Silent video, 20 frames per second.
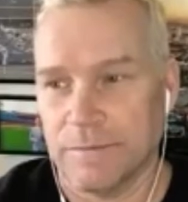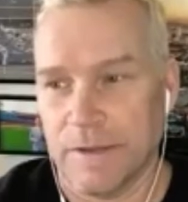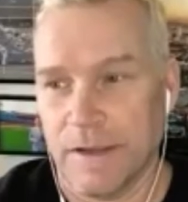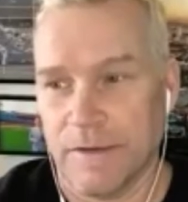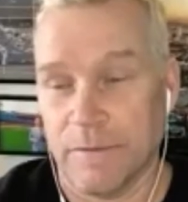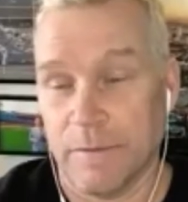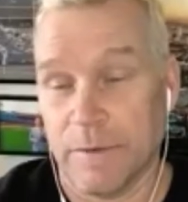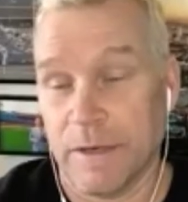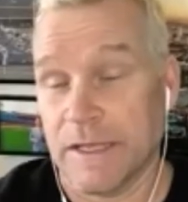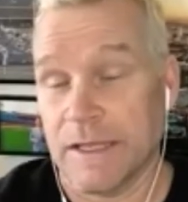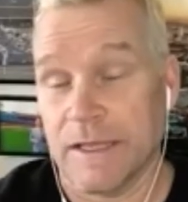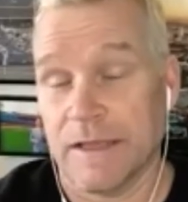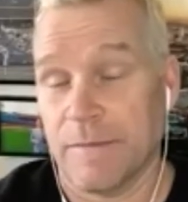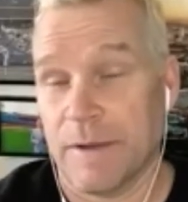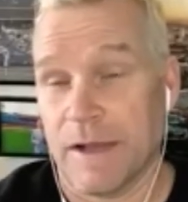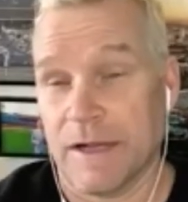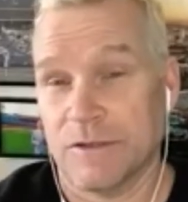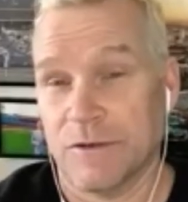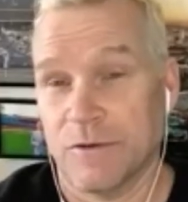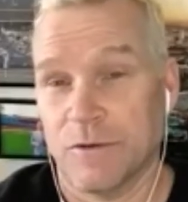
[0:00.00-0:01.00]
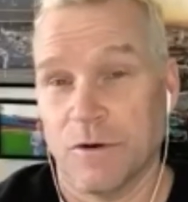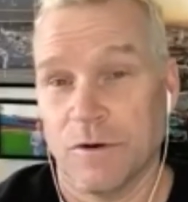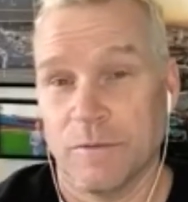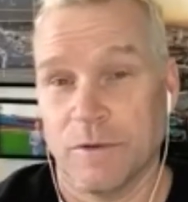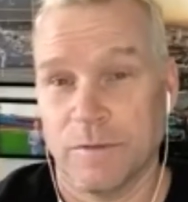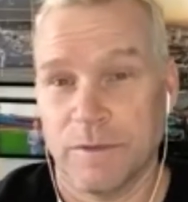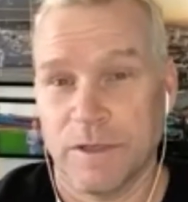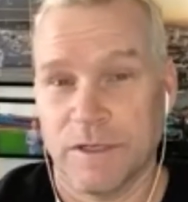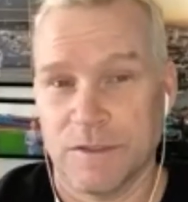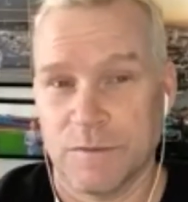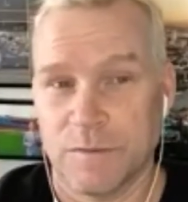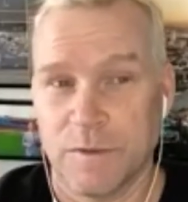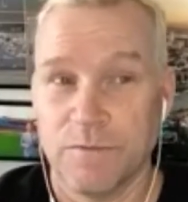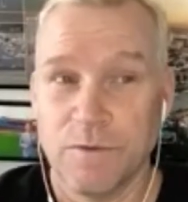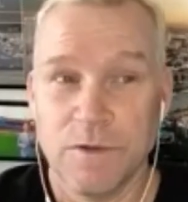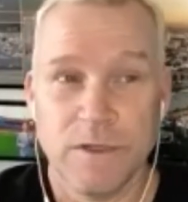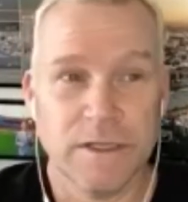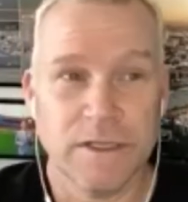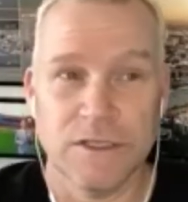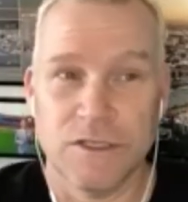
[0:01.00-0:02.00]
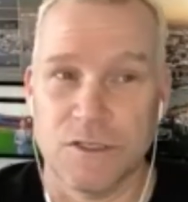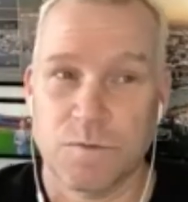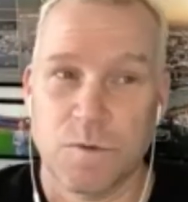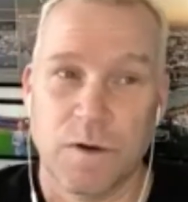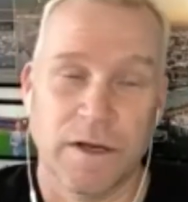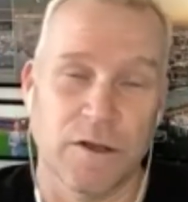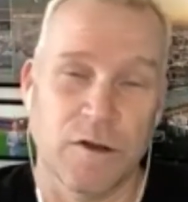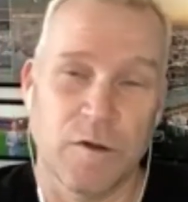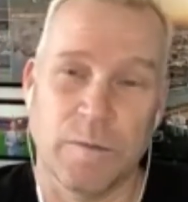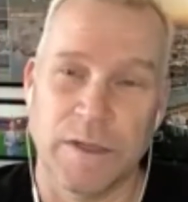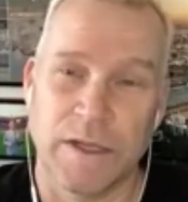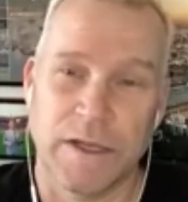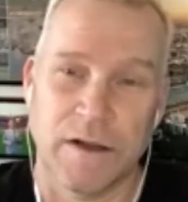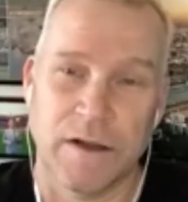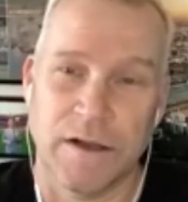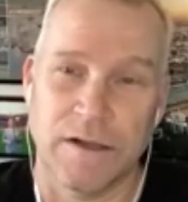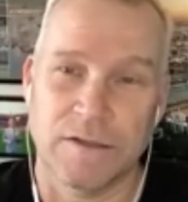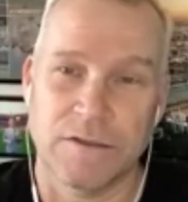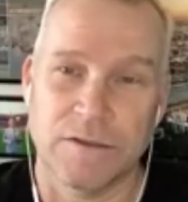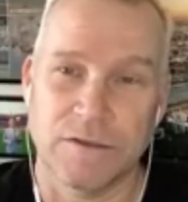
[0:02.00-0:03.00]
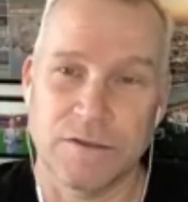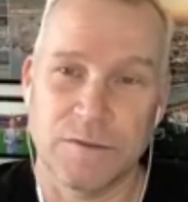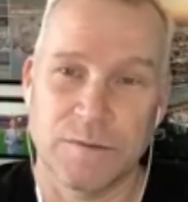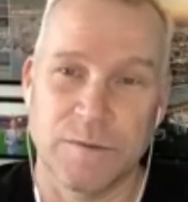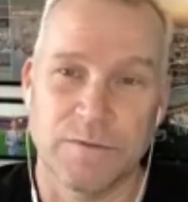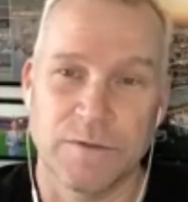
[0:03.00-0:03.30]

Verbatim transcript: everybody can get back to normal because we really just want to go play concerts.